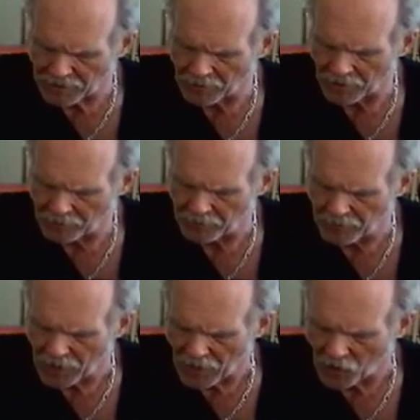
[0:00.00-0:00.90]
But
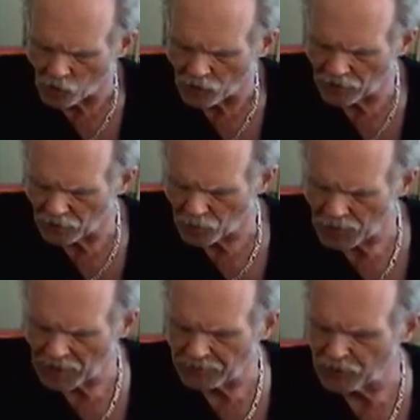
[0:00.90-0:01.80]
you
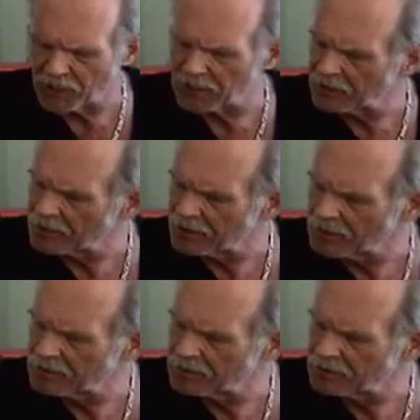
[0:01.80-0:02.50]
know what I'm doing.